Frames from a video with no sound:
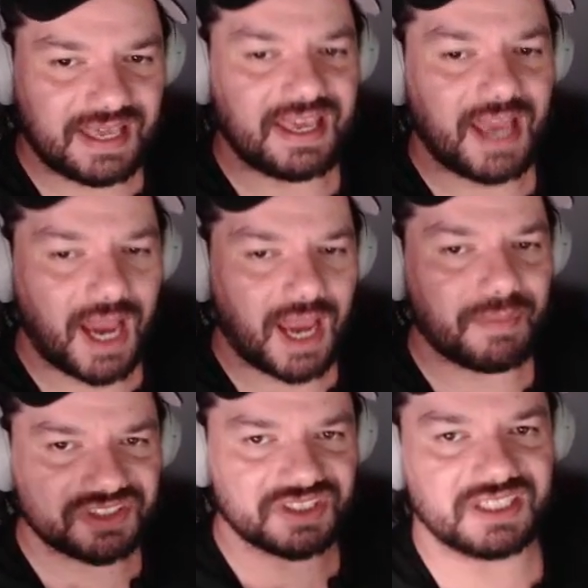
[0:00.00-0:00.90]
AI
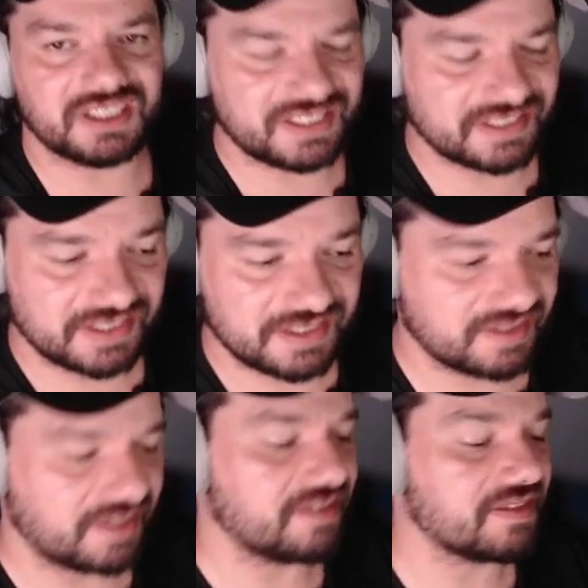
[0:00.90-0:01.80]
machine learning
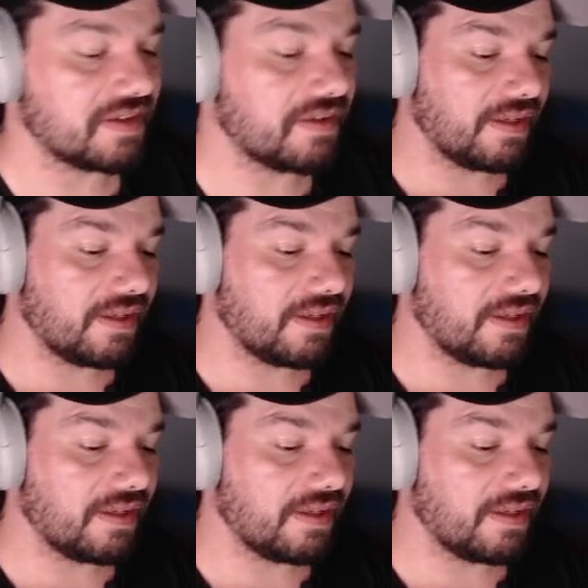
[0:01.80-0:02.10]
assistant.